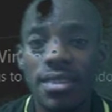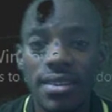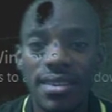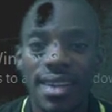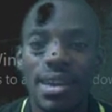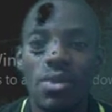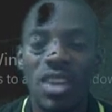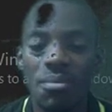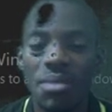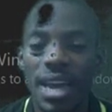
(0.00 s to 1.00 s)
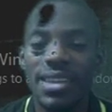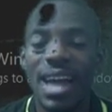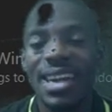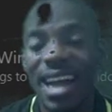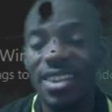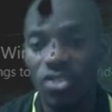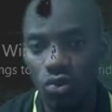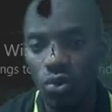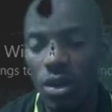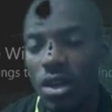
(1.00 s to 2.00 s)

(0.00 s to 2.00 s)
3 times, that will give me 8, and that's 2,